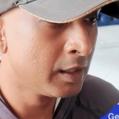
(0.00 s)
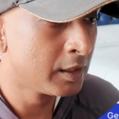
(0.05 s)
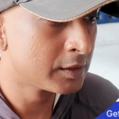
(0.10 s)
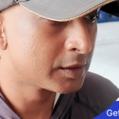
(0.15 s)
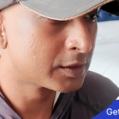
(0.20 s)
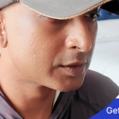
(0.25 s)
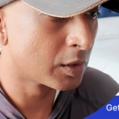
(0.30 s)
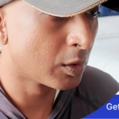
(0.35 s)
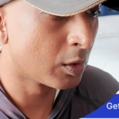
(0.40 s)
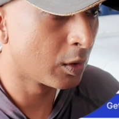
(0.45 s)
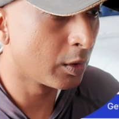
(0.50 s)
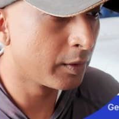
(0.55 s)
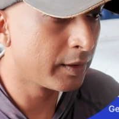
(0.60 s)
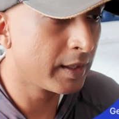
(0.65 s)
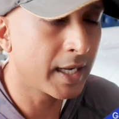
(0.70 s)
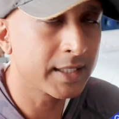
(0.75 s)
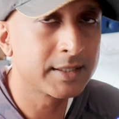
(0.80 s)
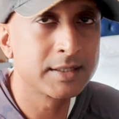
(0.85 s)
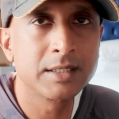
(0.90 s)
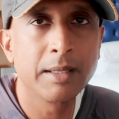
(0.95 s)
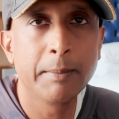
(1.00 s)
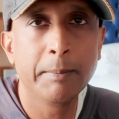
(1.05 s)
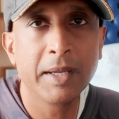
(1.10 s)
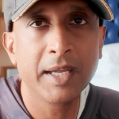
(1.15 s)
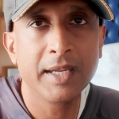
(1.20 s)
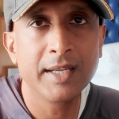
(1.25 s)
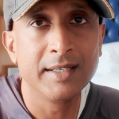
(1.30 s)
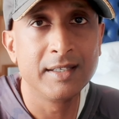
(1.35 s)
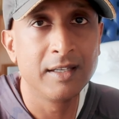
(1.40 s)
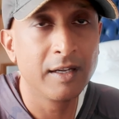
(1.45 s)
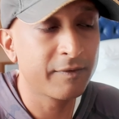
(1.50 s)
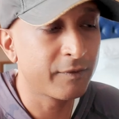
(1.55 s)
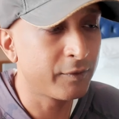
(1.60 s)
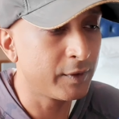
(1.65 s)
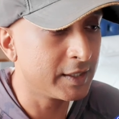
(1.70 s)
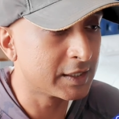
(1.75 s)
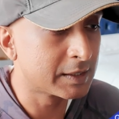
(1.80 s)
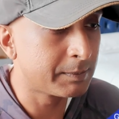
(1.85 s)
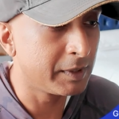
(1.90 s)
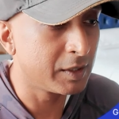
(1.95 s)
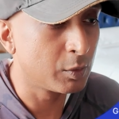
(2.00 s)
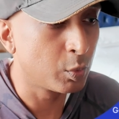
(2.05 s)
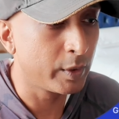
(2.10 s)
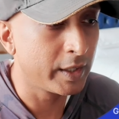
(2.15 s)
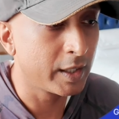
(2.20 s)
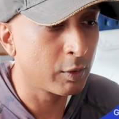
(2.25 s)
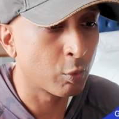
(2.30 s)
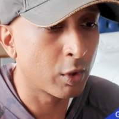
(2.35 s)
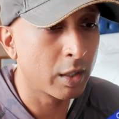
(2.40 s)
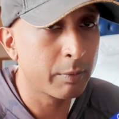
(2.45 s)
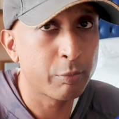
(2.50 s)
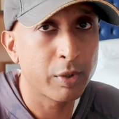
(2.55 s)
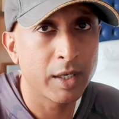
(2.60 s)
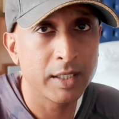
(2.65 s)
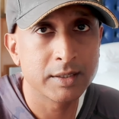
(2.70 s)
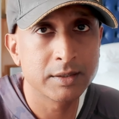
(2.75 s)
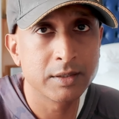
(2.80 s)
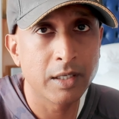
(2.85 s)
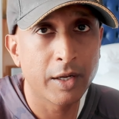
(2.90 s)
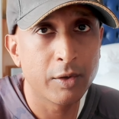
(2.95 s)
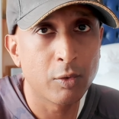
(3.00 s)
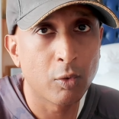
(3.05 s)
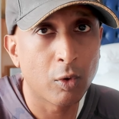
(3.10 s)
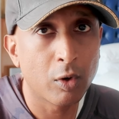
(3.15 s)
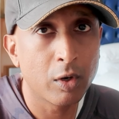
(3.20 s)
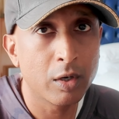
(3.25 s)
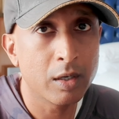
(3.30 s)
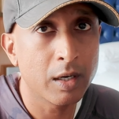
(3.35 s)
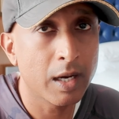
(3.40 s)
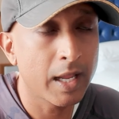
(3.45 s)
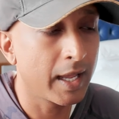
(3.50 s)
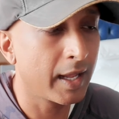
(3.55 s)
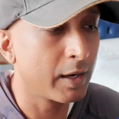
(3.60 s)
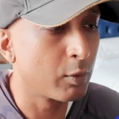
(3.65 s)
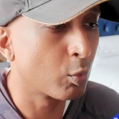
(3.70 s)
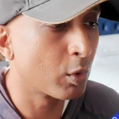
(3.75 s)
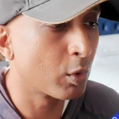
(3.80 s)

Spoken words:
So that's the main difference between WordPress.org and